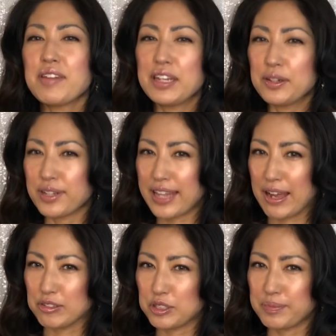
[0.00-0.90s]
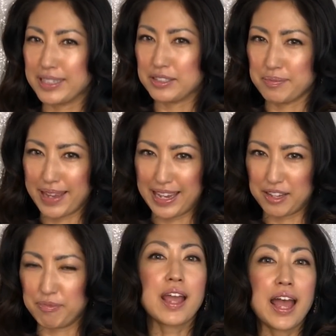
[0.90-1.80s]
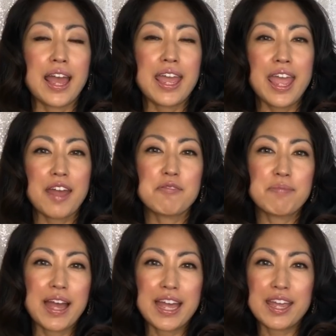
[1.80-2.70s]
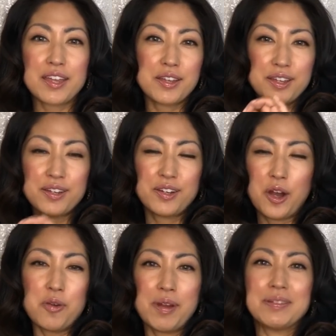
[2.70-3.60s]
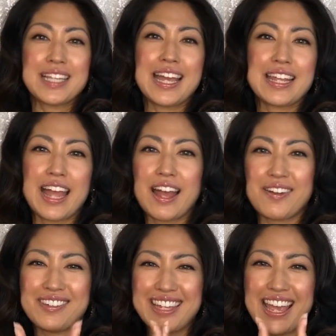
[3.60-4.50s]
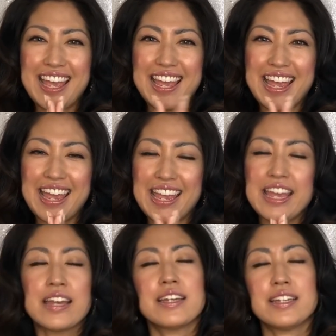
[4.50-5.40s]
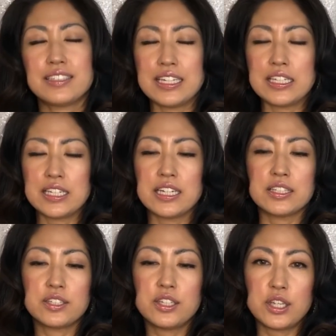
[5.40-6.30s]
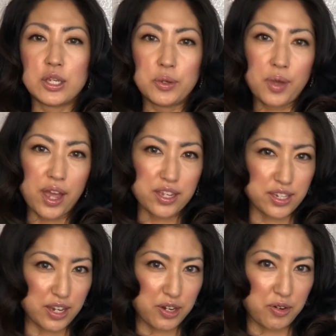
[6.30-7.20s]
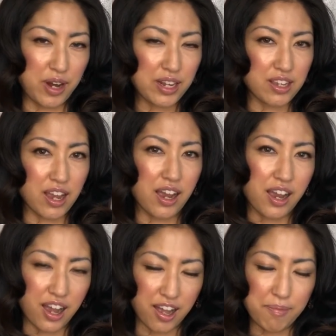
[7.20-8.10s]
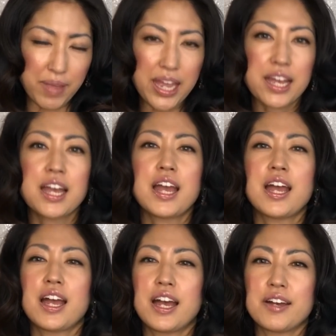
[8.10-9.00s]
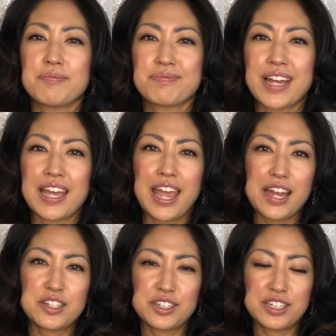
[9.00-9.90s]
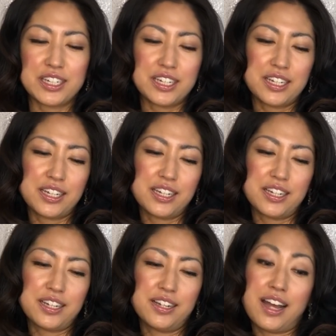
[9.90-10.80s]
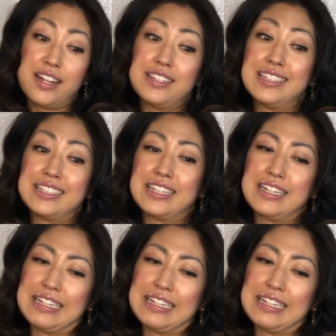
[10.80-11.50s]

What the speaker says: have a little announcement to make. I have my own website now. Yay! It's easy. It's youasakura.com. I actually got this